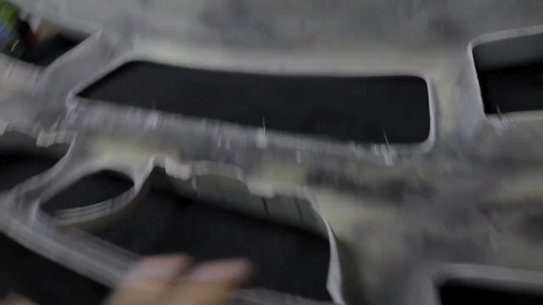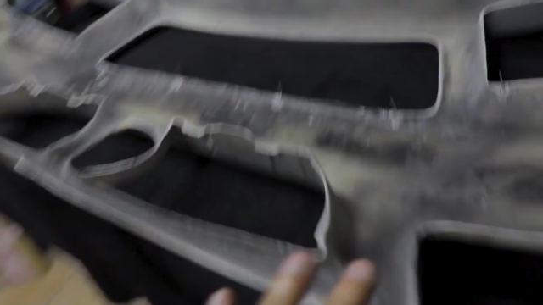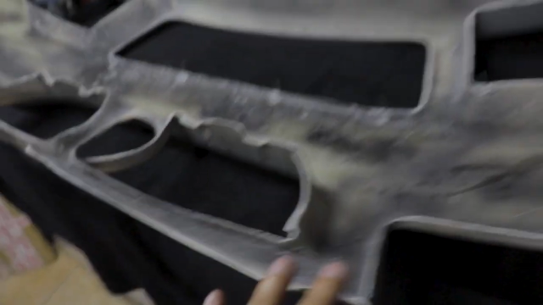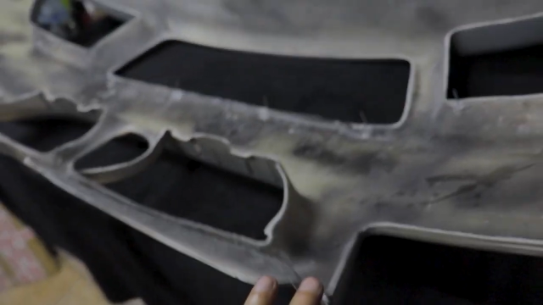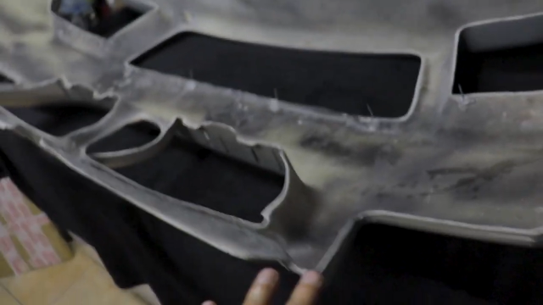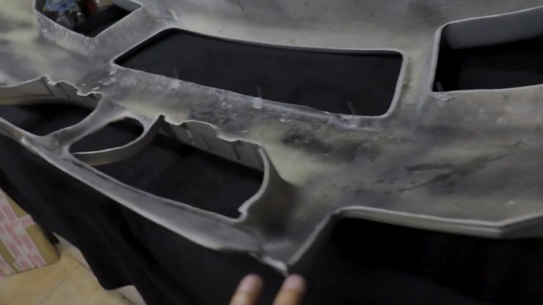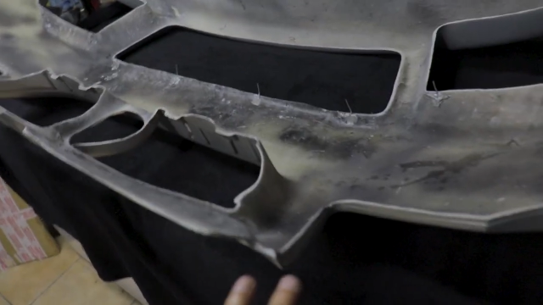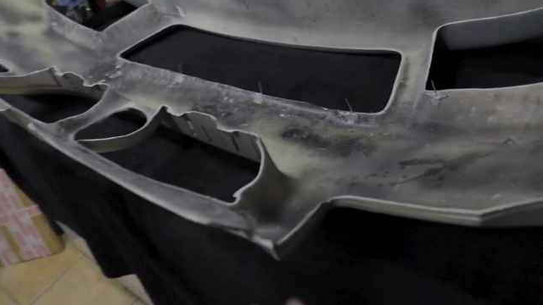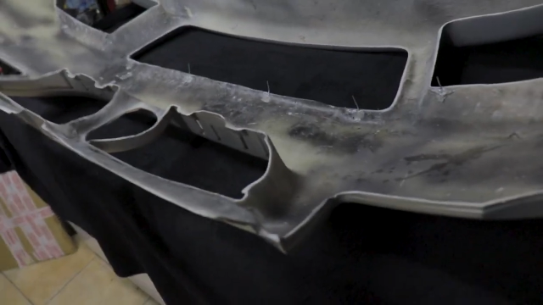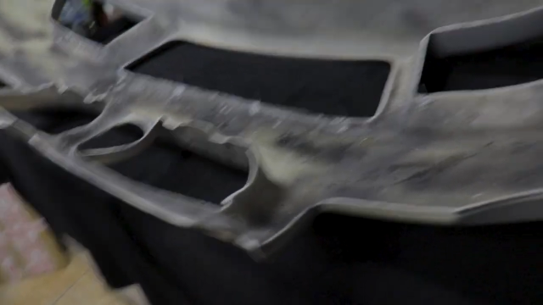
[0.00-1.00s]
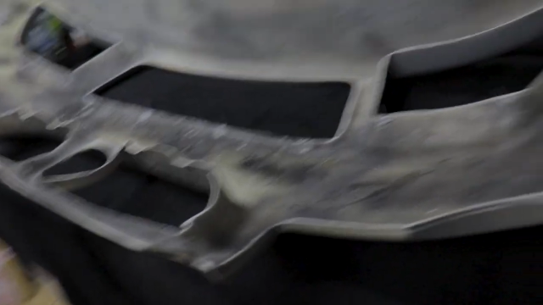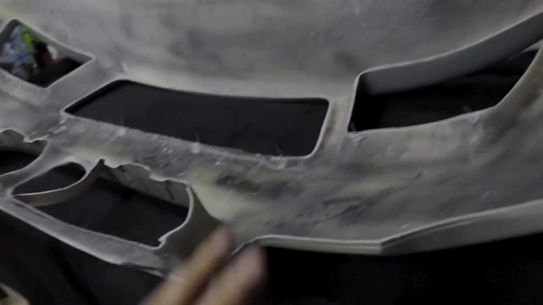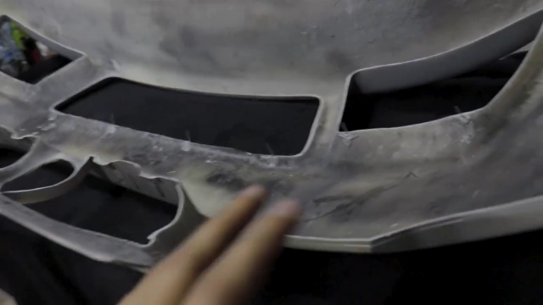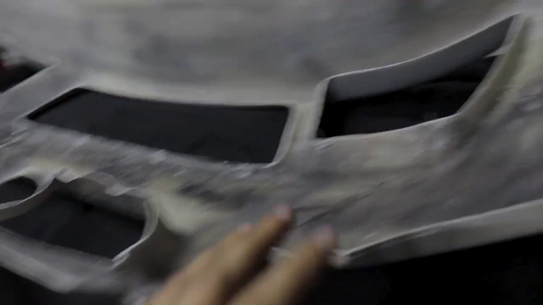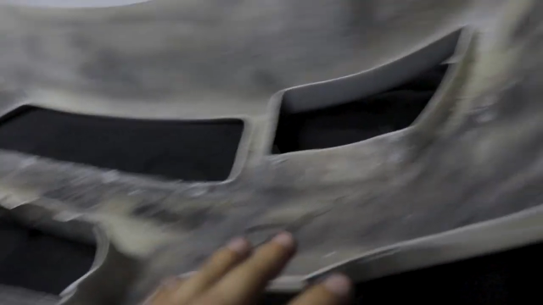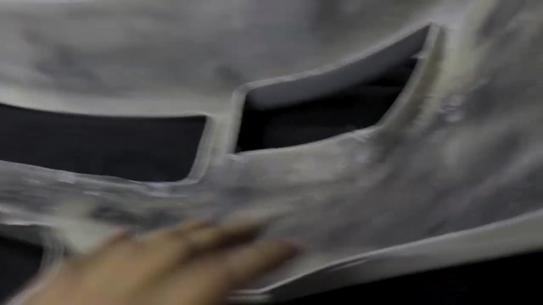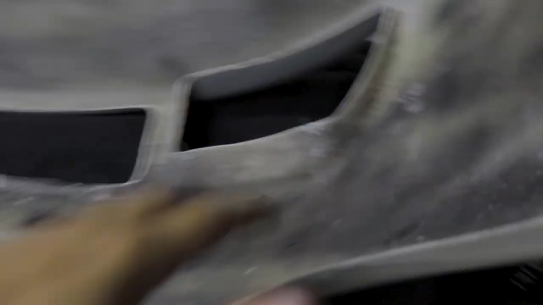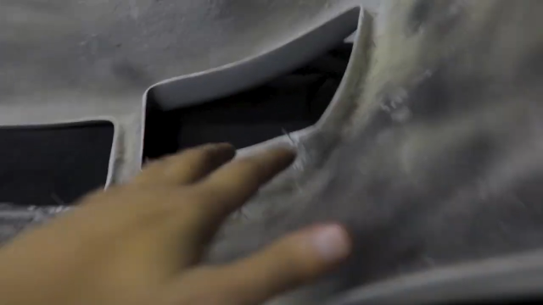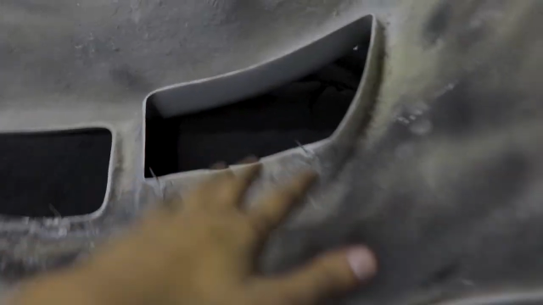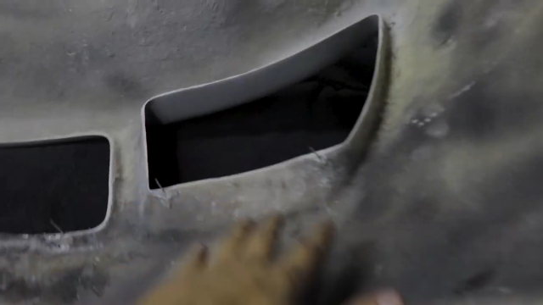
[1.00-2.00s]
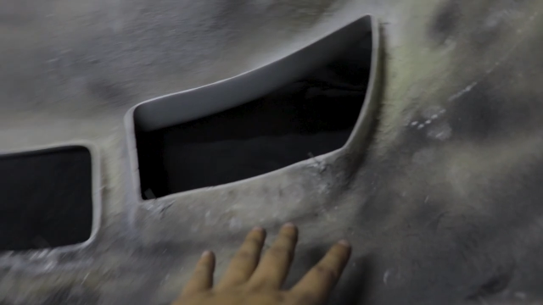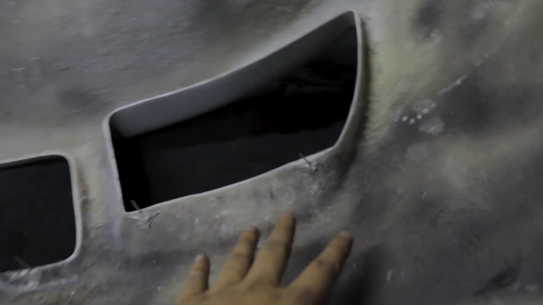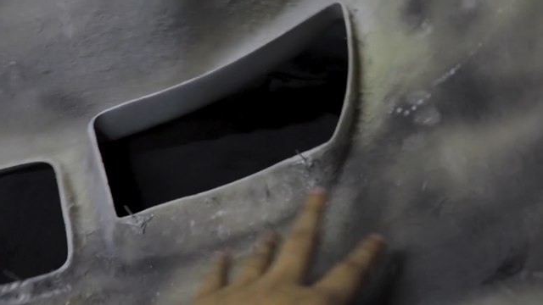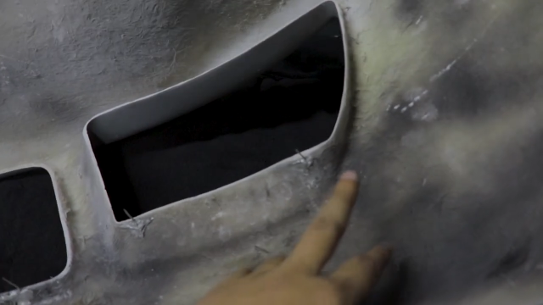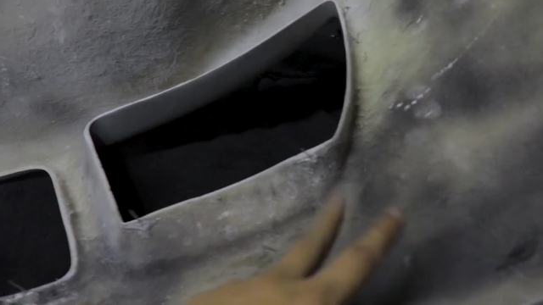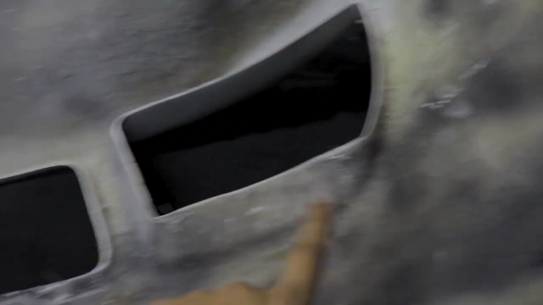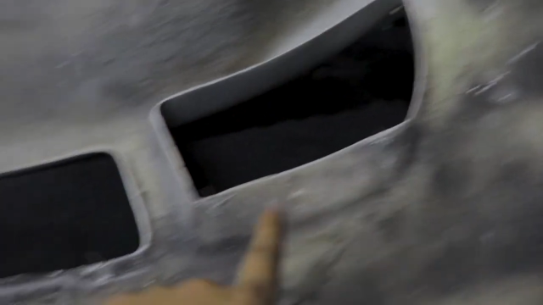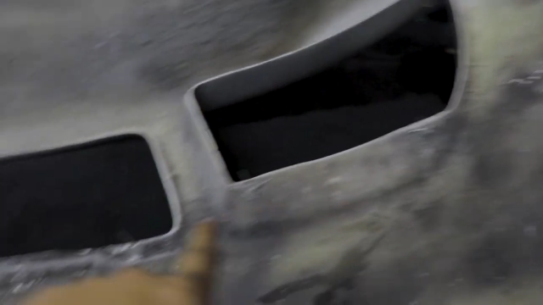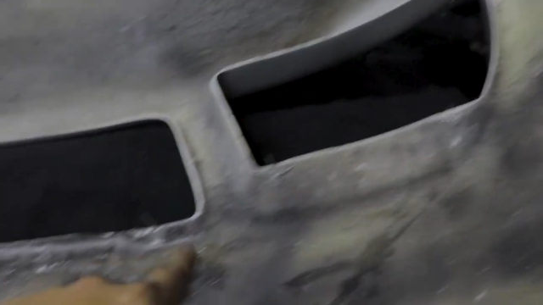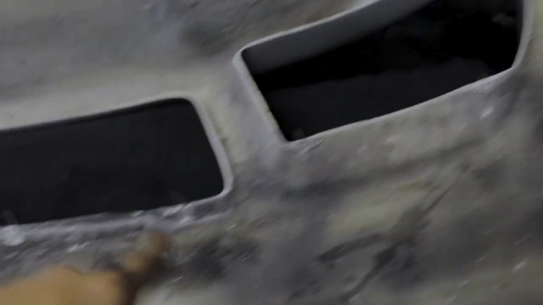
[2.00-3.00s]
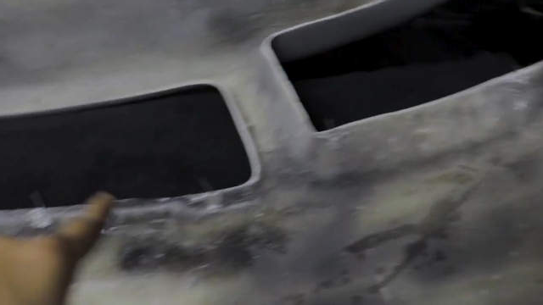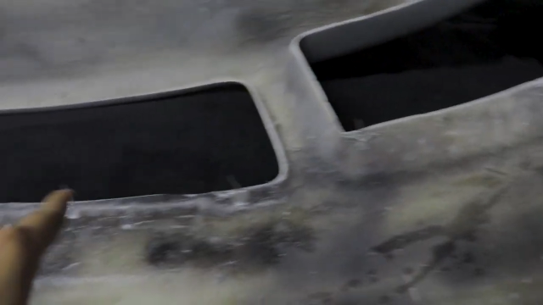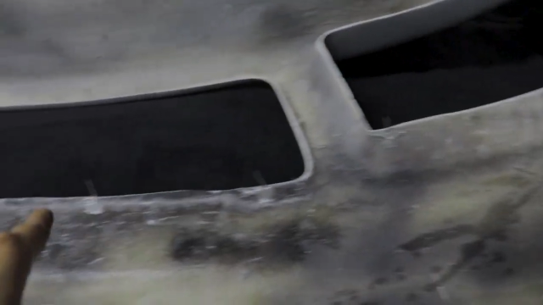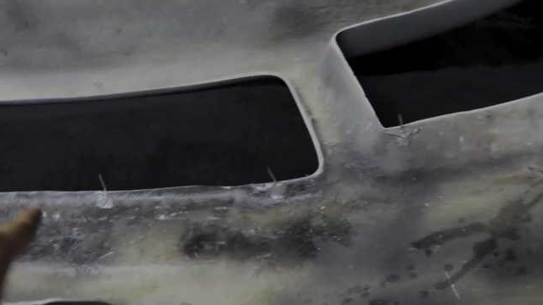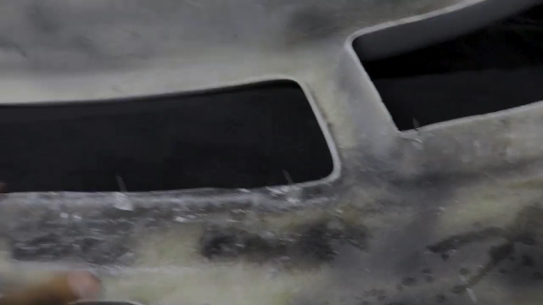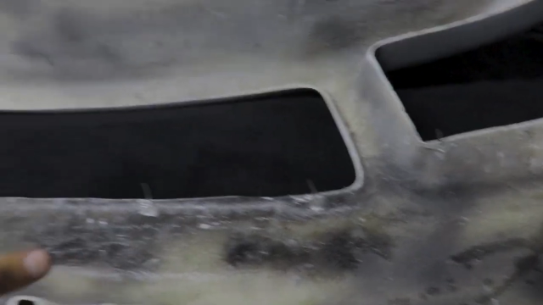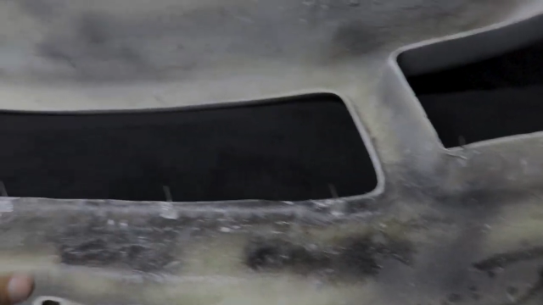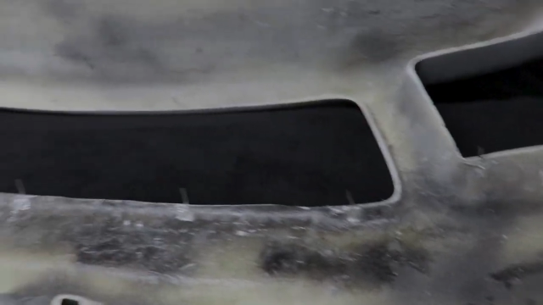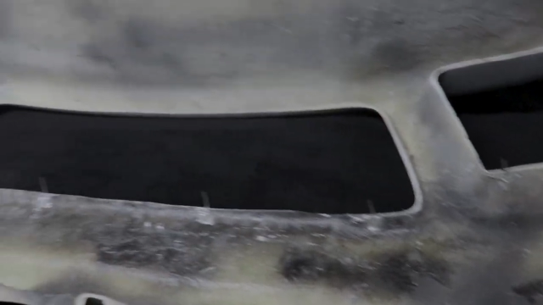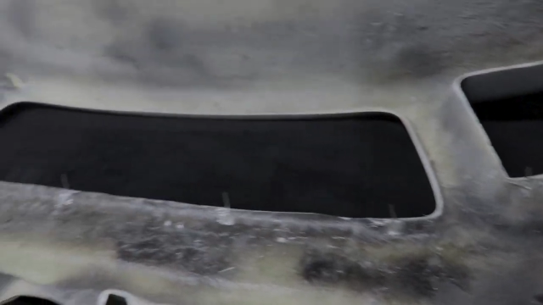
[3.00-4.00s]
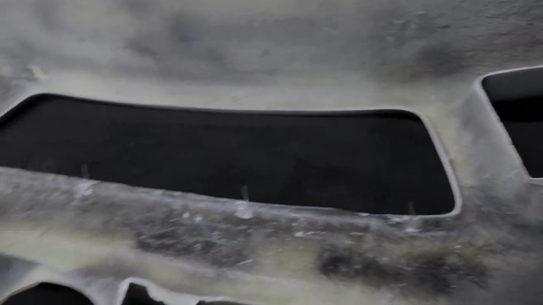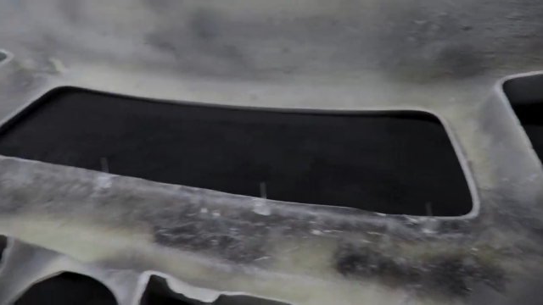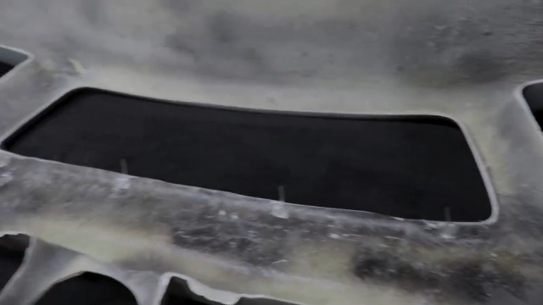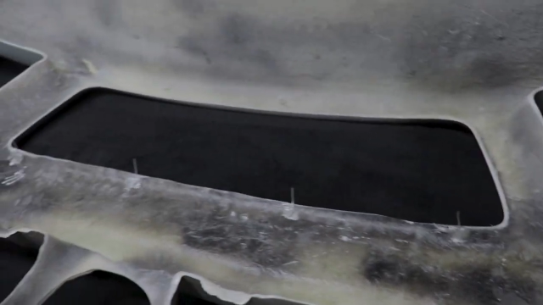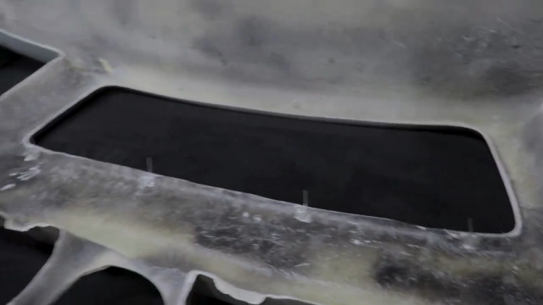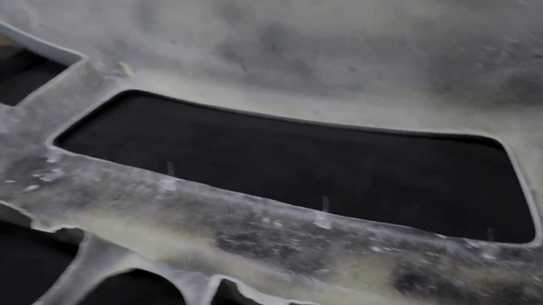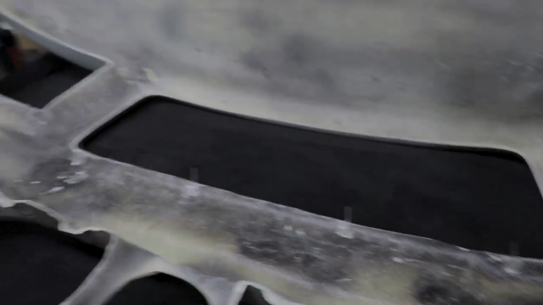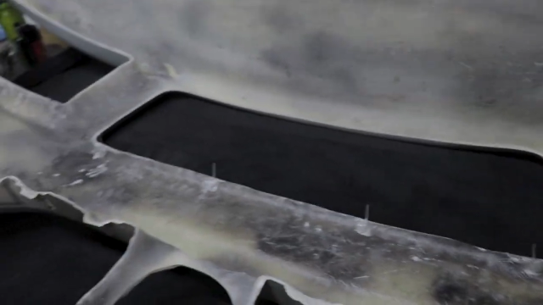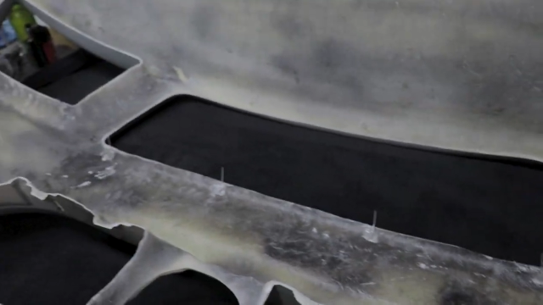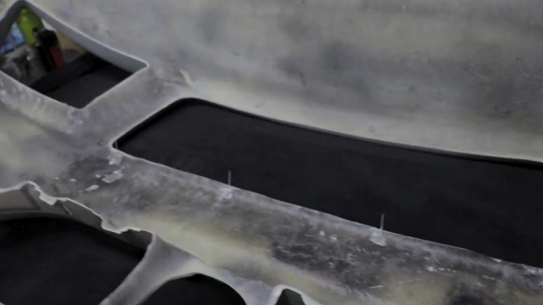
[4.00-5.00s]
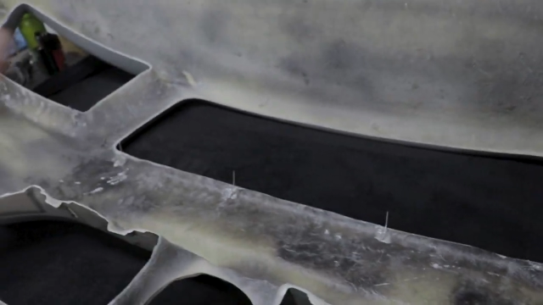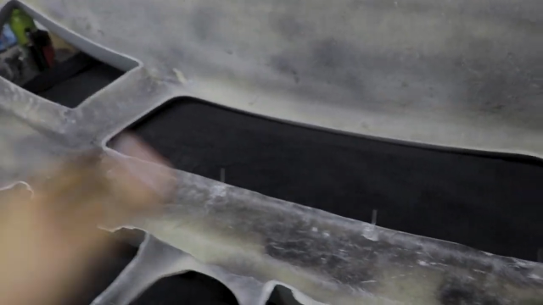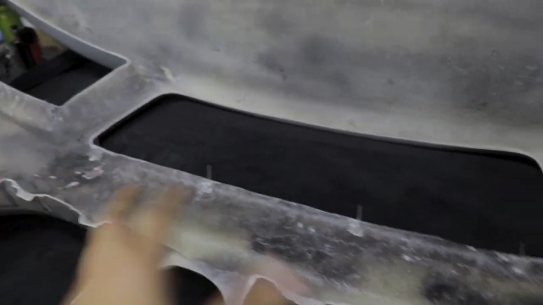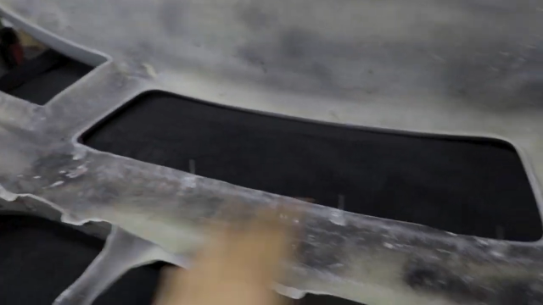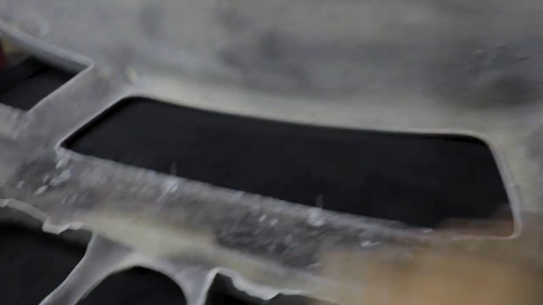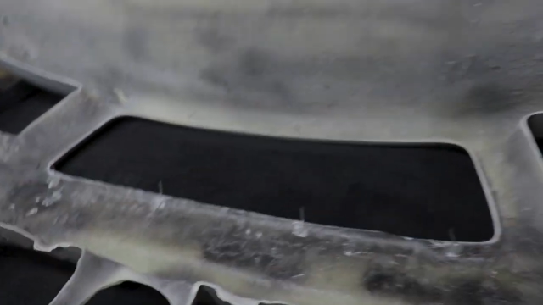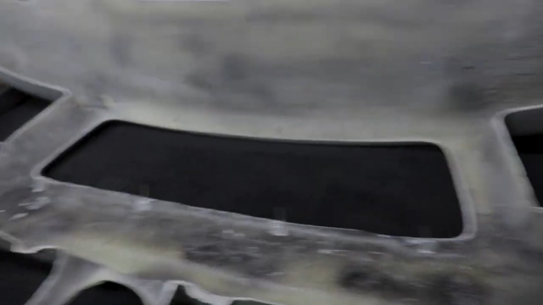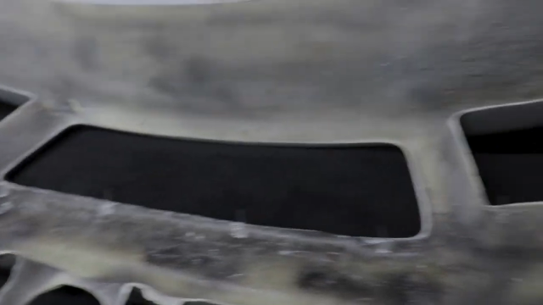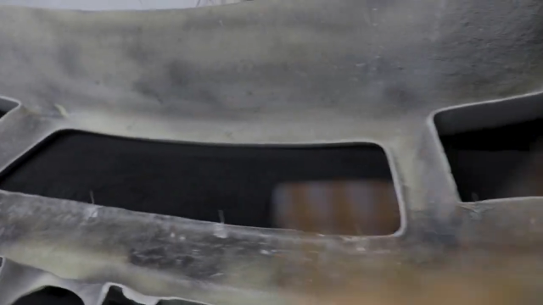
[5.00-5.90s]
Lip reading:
No face is visible, so there are no lips to read.